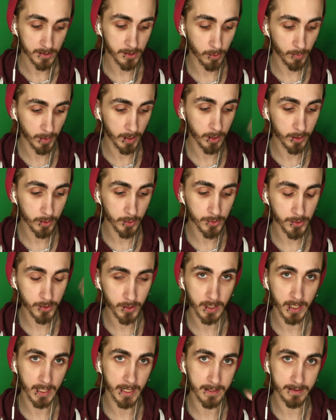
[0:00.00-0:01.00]
So we are just
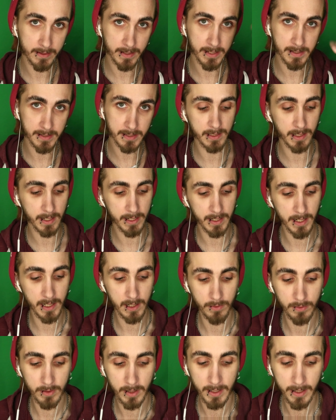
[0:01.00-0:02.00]
gonna let this dry
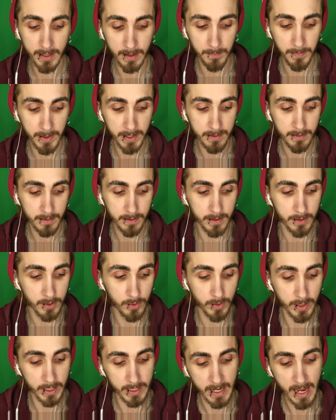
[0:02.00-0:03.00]
down a little bit, and
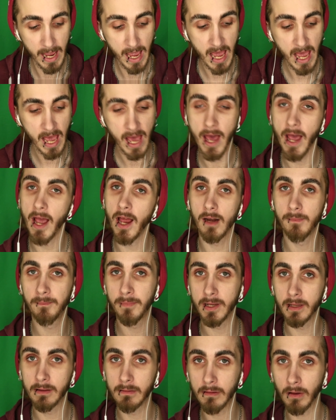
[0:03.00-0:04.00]
you can
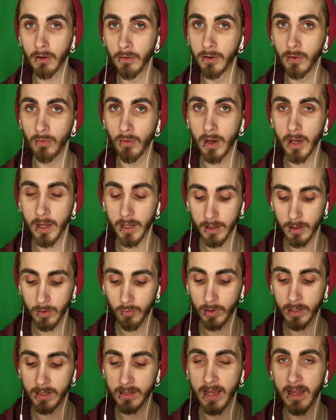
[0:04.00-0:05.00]
help it on the way
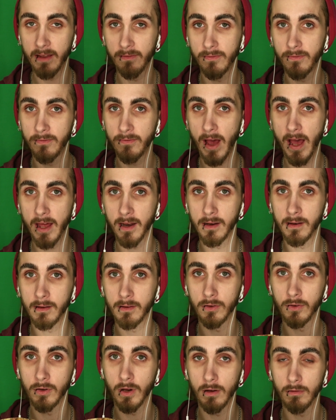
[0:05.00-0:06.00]
with a fan,
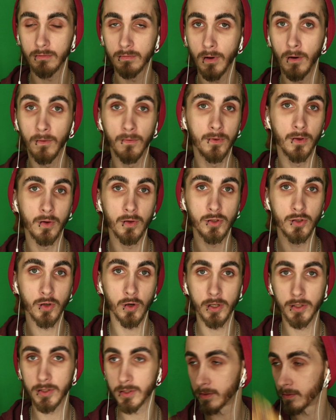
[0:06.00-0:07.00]
you know, of your
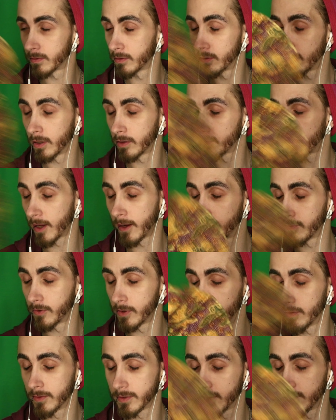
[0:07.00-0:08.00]
choice. You don't have
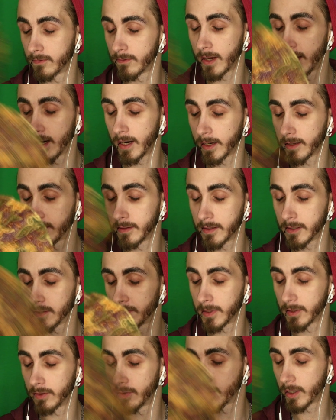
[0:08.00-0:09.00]
to use a fan like this,
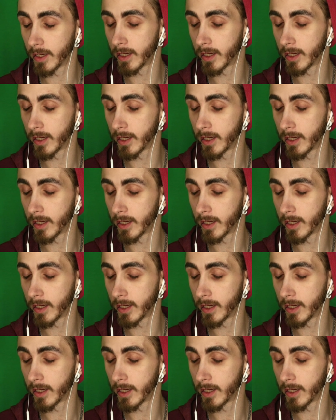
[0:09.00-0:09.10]
but you